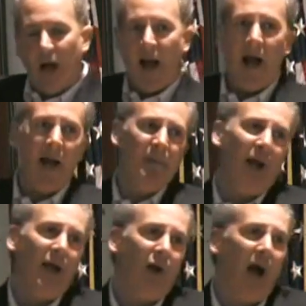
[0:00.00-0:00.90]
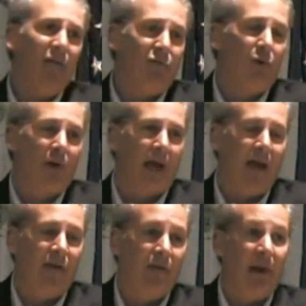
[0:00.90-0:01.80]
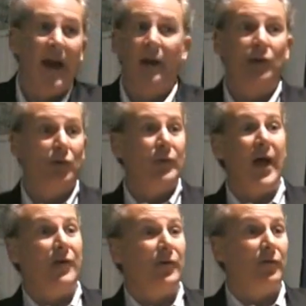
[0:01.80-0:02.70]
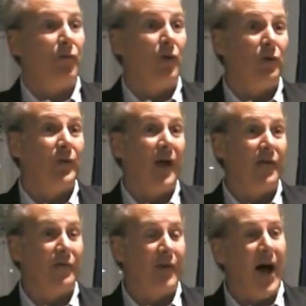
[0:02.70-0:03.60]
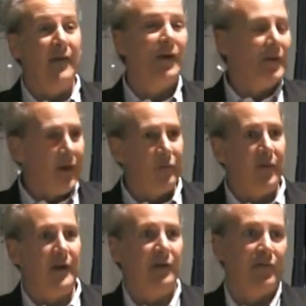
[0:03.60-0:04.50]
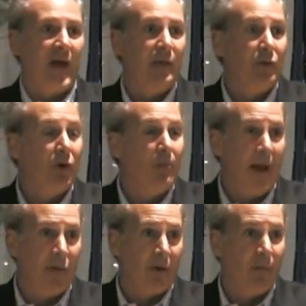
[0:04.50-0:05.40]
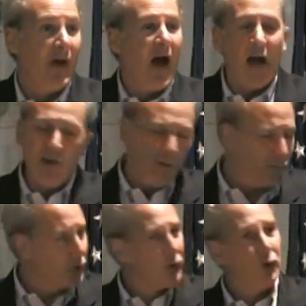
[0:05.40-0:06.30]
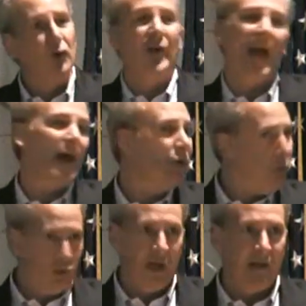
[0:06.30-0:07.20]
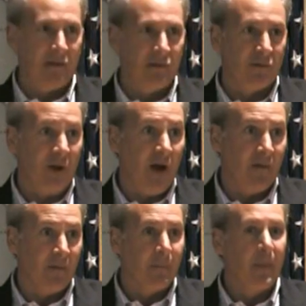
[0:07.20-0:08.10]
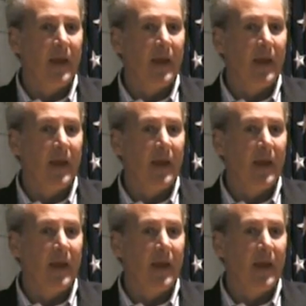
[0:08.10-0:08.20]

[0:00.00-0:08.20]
I forecasted back in 2004, 2005 that Freddie and Fannie would go bankrupt. I knew for sure they had no chance of surviving.